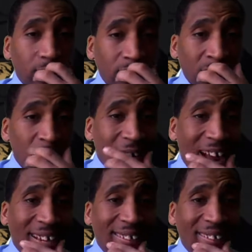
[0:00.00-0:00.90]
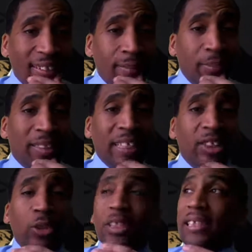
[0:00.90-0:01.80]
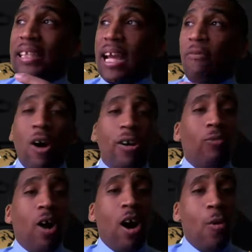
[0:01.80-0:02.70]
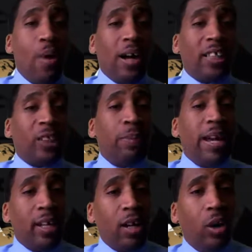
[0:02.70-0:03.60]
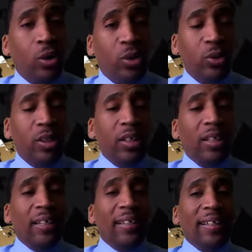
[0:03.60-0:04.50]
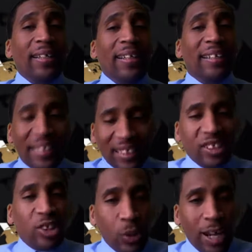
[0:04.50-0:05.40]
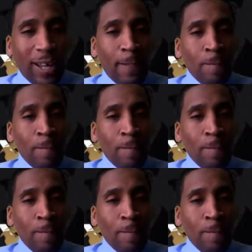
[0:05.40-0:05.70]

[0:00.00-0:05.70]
right? But since you just can't walk in Walmart and spend gold, this is a trick.